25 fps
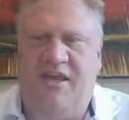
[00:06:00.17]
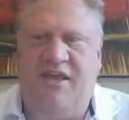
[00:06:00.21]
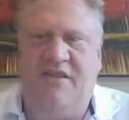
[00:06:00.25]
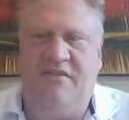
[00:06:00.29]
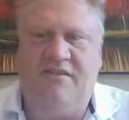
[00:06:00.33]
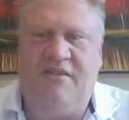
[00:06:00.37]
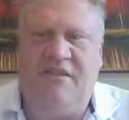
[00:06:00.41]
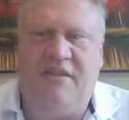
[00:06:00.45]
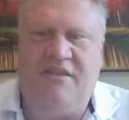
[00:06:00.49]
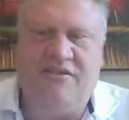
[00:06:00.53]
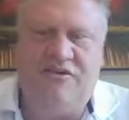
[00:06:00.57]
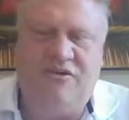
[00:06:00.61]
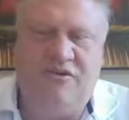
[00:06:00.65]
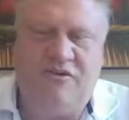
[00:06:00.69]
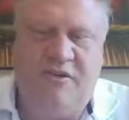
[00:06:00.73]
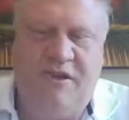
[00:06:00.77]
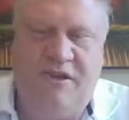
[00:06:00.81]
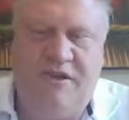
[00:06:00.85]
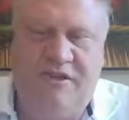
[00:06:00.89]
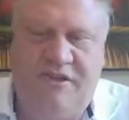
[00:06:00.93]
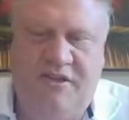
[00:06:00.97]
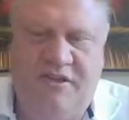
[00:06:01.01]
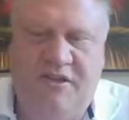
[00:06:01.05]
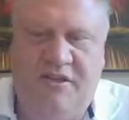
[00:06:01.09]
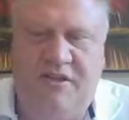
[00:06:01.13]
and then
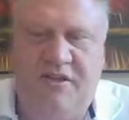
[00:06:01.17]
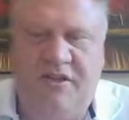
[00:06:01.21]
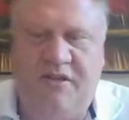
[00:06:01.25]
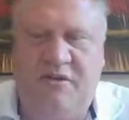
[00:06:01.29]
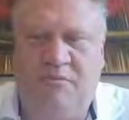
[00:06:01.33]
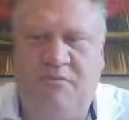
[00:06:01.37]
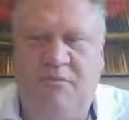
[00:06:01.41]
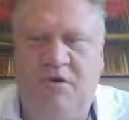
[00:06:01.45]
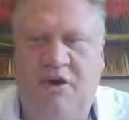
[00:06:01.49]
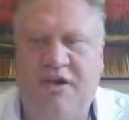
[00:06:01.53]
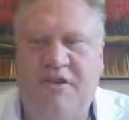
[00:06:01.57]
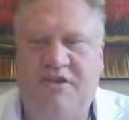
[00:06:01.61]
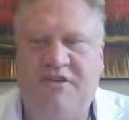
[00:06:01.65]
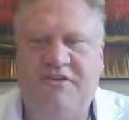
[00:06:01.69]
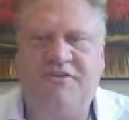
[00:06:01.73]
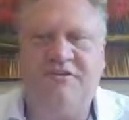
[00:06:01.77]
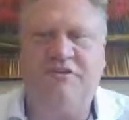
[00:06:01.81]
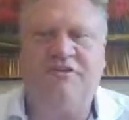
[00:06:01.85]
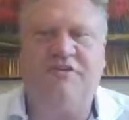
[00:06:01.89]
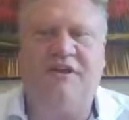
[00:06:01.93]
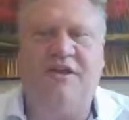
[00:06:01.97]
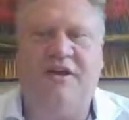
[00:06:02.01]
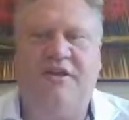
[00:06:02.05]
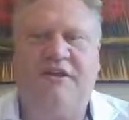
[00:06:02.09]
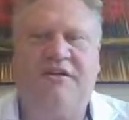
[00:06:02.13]
trend a little, break and
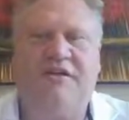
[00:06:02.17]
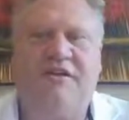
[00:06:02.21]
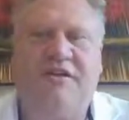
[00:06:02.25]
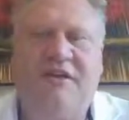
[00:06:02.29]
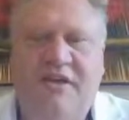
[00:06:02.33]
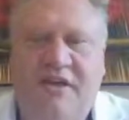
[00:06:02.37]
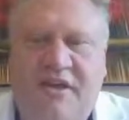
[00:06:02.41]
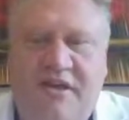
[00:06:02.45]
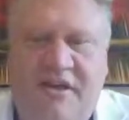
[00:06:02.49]
trend.